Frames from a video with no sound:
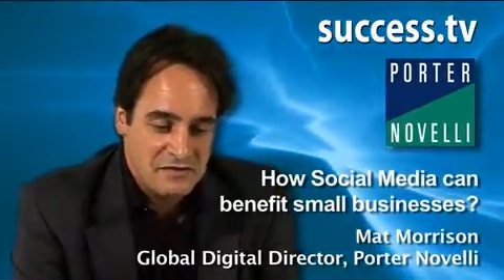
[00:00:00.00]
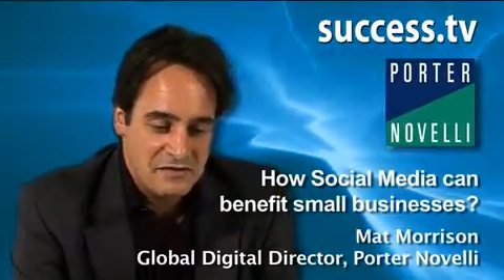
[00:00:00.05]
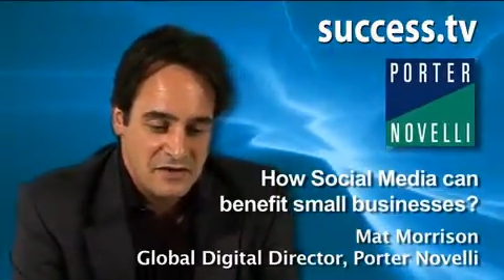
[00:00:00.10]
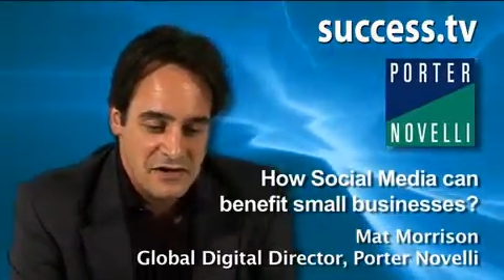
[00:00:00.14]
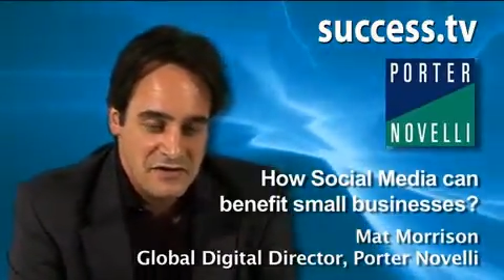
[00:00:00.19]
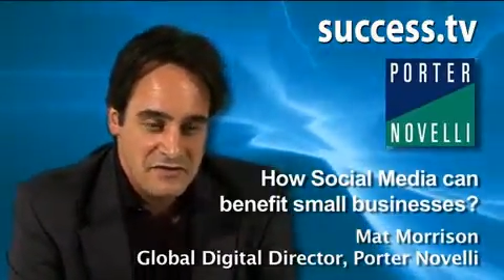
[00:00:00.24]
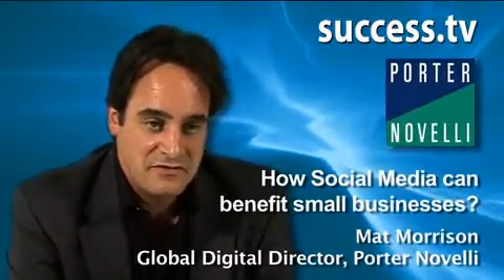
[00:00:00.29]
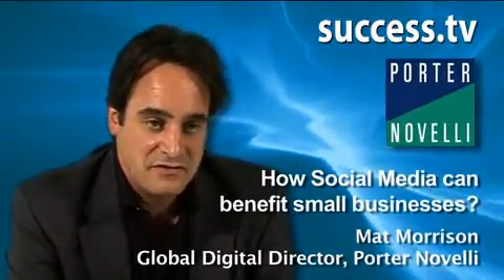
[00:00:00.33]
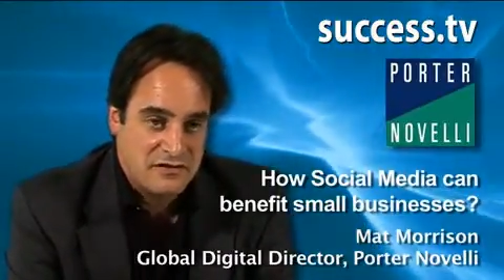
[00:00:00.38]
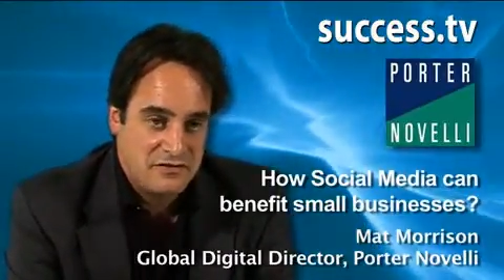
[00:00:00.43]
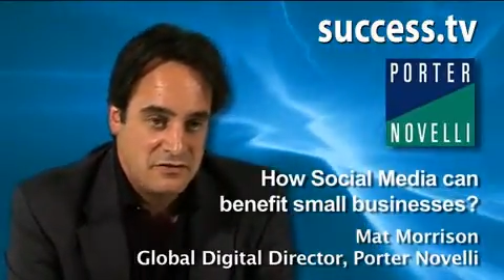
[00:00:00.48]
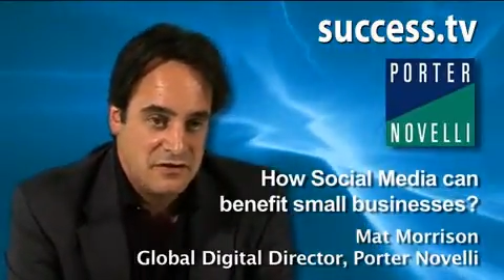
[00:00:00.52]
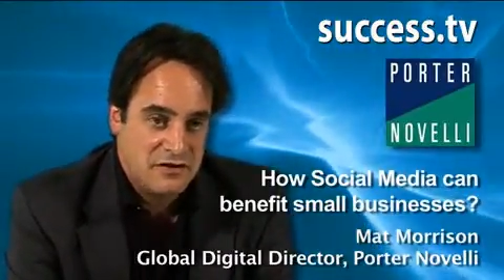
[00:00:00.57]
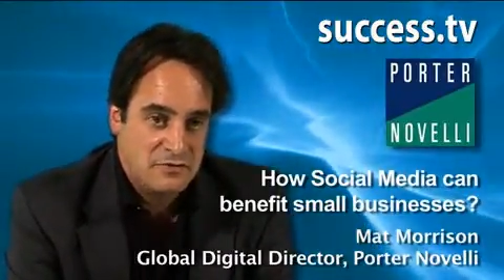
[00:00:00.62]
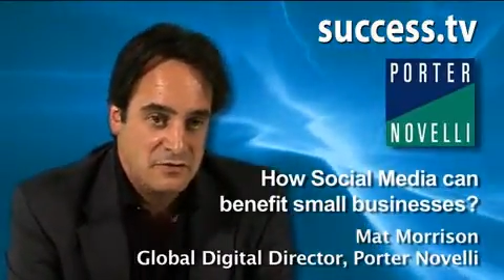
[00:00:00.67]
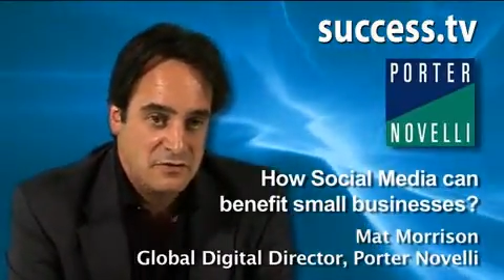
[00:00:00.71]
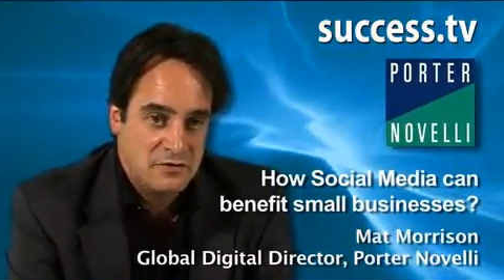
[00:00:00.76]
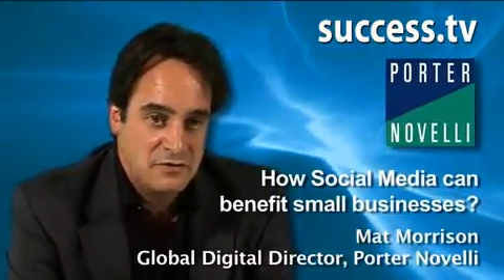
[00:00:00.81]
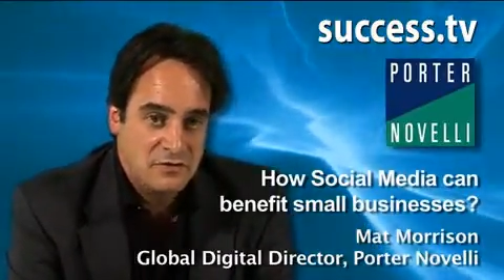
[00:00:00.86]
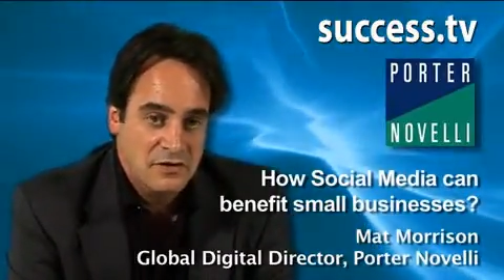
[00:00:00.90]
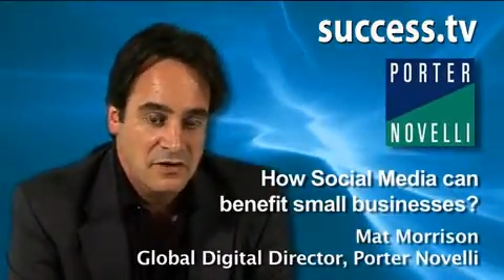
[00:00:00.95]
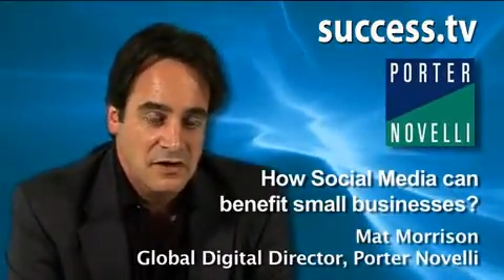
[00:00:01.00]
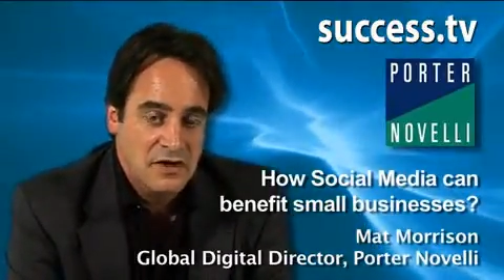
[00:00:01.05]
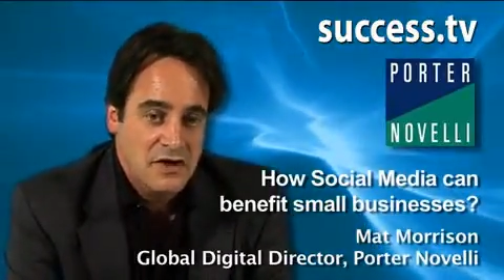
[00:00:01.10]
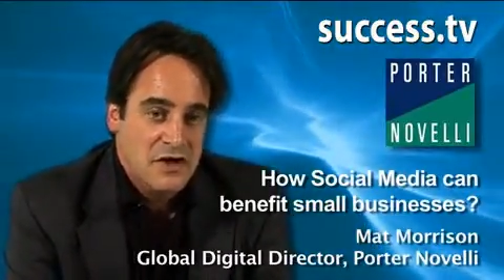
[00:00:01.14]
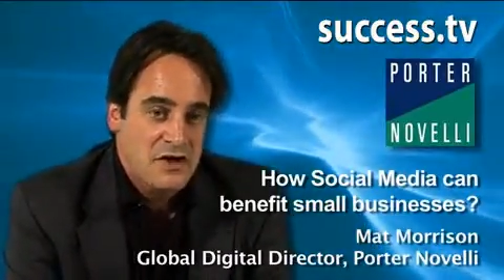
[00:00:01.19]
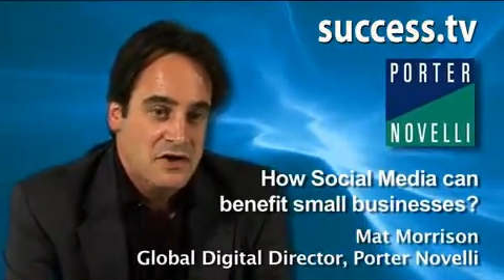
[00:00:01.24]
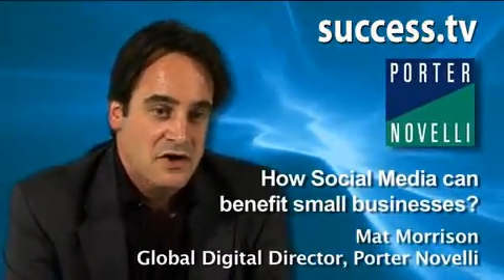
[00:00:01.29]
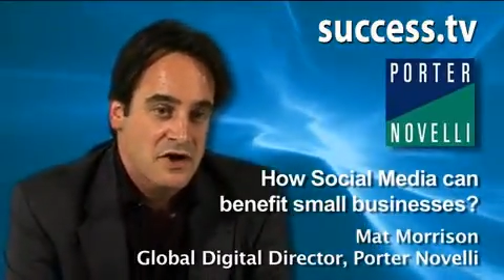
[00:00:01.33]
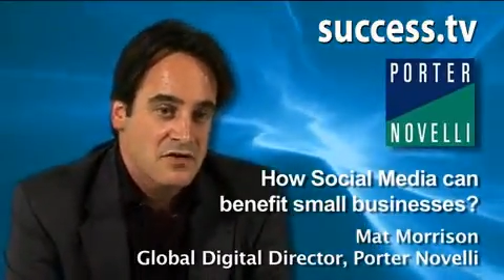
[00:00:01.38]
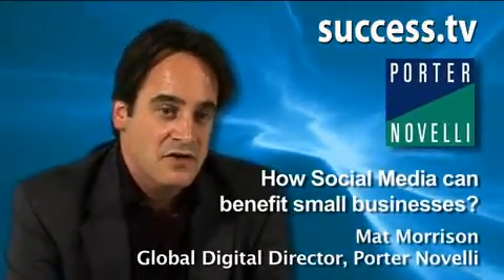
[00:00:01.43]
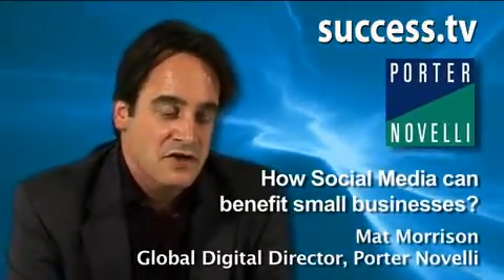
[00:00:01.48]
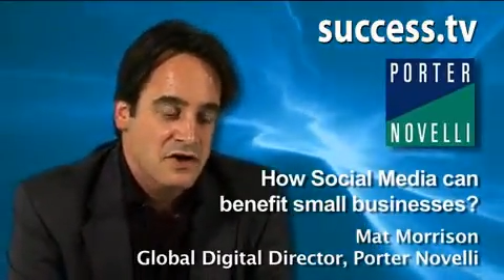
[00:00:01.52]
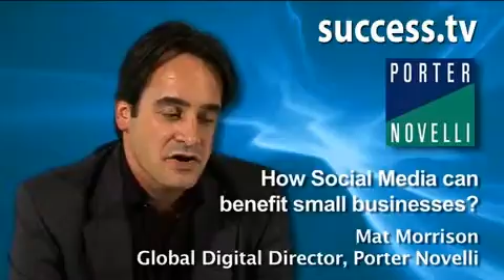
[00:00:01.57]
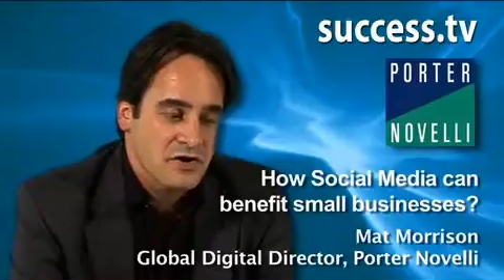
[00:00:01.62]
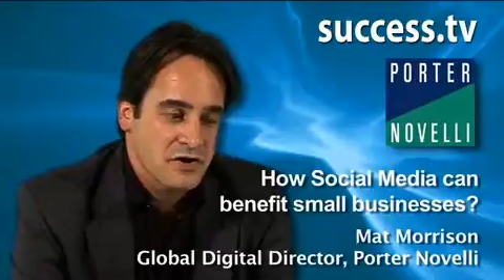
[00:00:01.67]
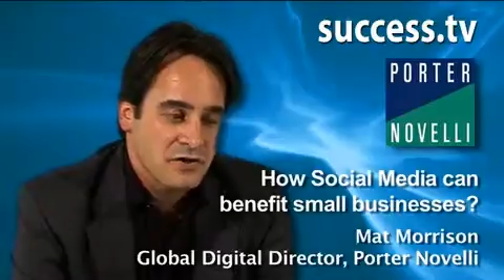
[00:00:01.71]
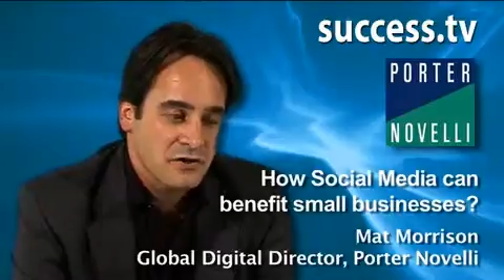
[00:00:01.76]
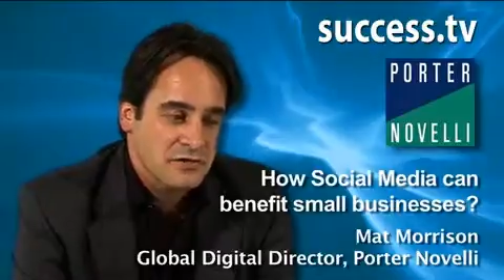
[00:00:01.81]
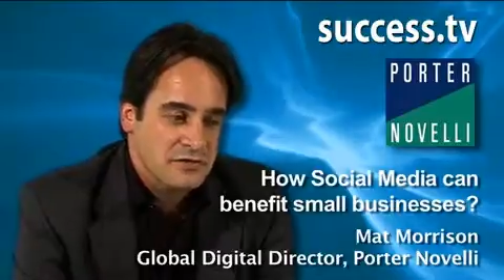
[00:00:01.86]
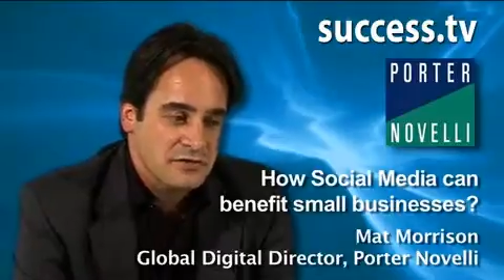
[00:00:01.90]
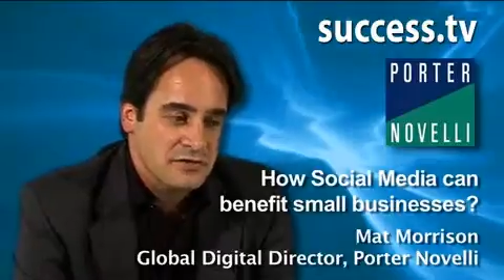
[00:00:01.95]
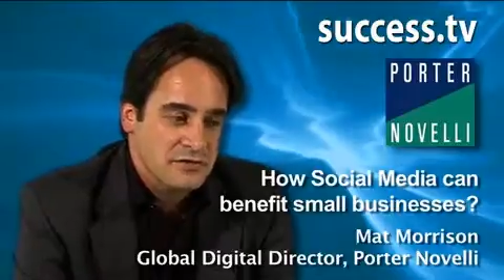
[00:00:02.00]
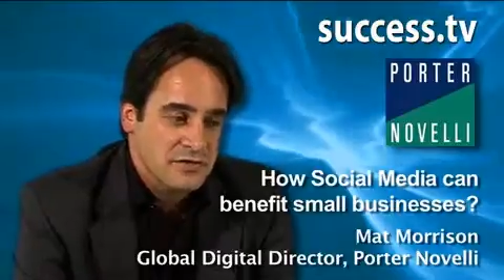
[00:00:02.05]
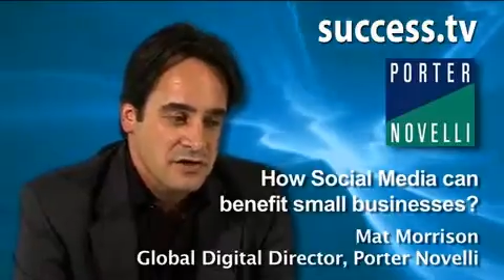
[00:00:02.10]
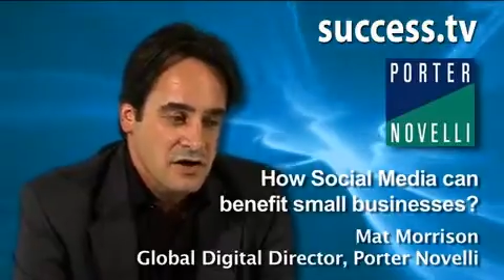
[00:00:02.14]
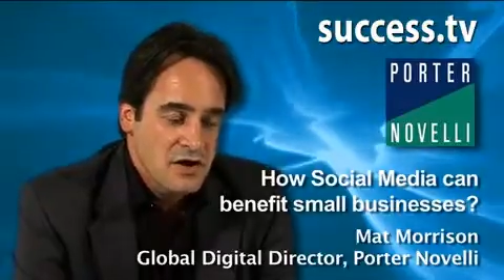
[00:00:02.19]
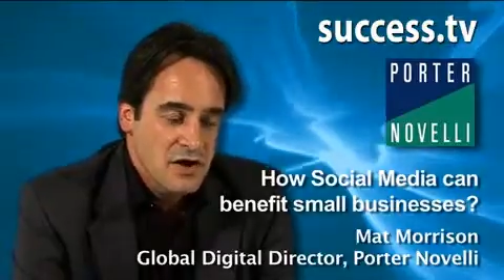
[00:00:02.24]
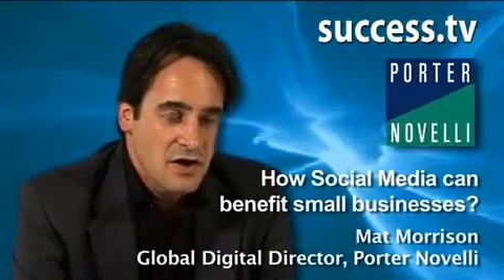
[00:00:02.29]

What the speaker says: say, for example, Coca-Cola's,